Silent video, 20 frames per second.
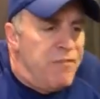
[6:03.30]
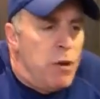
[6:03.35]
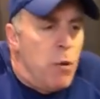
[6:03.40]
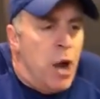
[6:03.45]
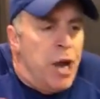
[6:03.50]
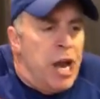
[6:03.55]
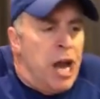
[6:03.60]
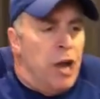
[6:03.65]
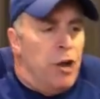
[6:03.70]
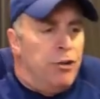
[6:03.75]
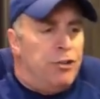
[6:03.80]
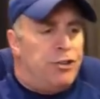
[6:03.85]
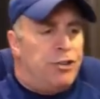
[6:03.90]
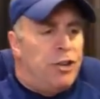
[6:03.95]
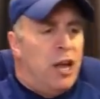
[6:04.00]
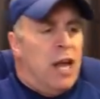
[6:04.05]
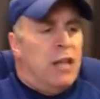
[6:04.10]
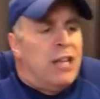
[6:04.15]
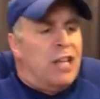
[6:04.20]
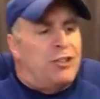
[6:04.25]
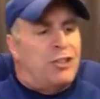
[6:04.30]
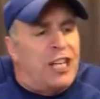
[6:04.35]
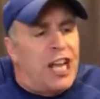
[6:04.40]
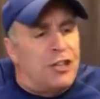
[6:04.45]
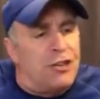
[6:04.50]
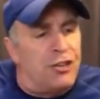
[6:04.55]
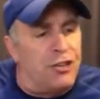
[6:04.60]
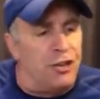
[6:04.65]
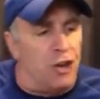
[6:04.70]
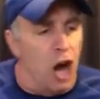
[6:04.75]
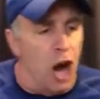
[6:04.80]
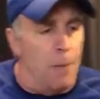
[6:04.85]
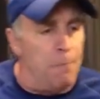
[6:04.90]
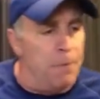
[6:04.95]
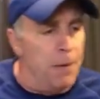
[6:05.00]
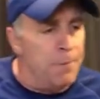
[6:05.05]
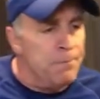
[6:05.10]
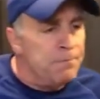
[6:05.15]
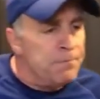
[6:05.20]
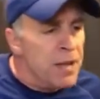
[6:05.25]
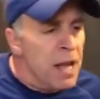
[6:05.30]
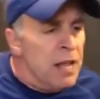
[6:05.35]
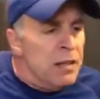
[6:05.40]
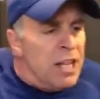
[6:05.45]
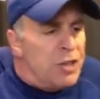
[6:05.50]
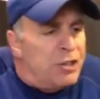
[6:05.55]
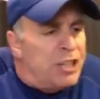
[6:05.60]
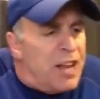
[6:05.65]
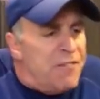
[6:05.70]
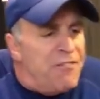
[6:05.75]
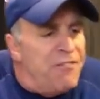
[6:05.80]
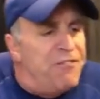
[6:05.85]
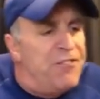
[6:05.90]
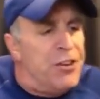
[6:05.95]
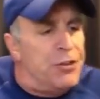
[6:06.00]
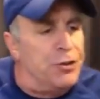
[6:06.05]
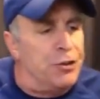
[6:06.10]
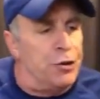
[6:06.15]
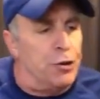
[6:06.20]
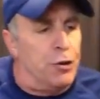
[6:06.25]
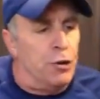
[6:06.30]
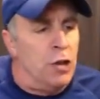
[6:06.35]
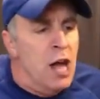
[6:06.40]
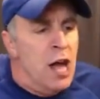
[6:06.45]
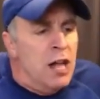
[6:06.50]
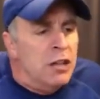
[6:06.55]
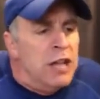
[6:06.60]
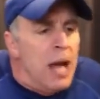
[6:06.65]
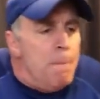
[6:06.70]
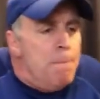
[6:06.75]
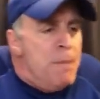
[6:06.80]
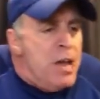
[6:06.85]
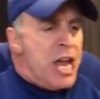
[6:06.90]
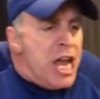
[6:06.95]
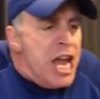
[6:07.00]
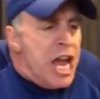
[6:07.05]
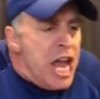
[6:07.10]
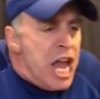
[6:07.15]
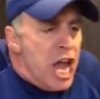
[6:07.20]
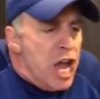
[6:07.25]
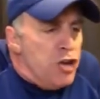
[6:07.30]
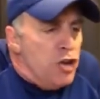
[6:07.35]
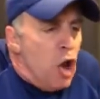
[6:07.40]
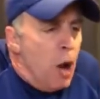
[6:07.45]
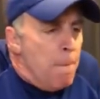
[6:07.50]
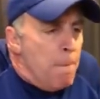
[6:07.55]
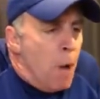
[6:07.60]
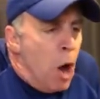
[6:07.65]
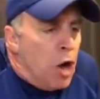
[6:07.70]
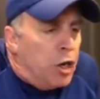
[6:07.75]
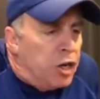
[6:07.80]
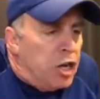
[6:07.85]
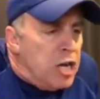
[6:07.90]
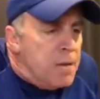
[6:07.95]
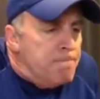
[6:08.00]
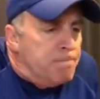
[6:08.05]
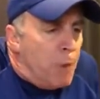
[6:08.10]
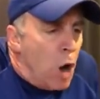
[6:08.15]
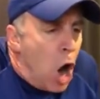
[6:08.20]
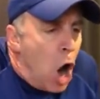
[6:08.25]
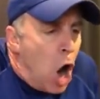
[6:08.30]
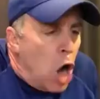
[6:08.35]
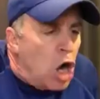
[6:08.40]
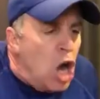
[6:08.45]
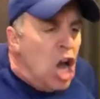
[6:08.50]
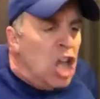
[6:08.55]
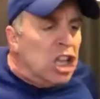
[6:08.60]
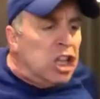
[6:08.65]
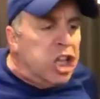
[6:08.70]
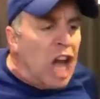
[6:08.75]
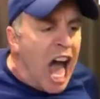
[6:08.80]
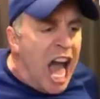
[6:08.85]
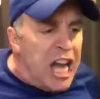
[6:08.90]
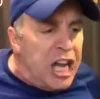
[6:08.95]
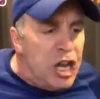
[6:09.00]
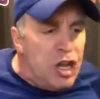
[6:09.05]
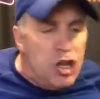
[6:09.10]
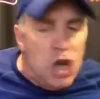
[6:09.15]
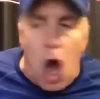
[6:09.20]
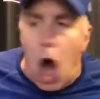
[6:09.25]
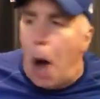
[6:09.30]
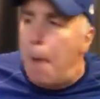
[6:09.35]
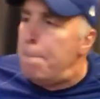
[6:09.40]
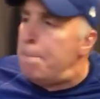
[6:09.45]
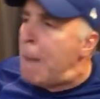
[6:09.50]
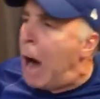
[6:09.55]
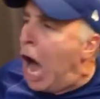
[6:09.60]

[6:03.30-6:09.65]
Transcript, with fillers: Everyone else, let's get sharp. Let's get physical. Let me hear your monkey bark. Let your